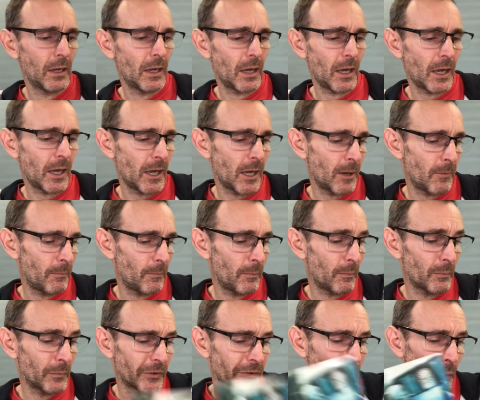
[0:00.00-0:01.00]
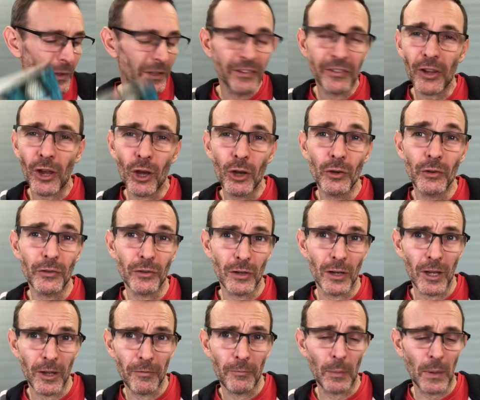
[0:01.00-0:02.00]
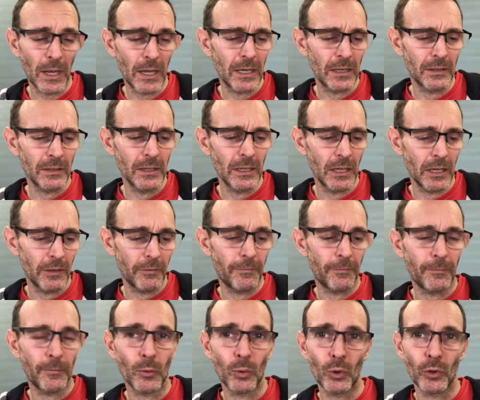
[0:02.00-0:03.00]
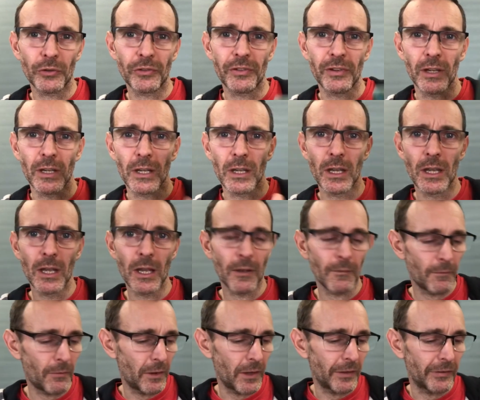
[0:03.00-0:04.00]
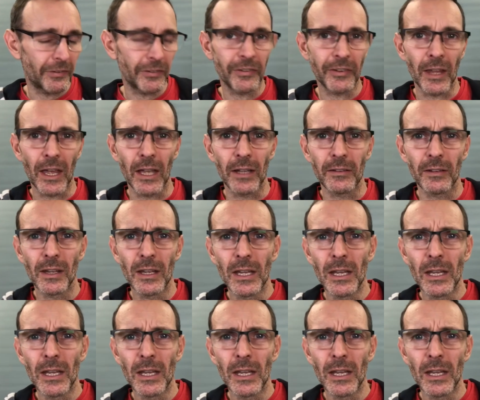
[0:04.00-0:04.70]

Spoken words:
So in total, I've paid nearly £40 for this set.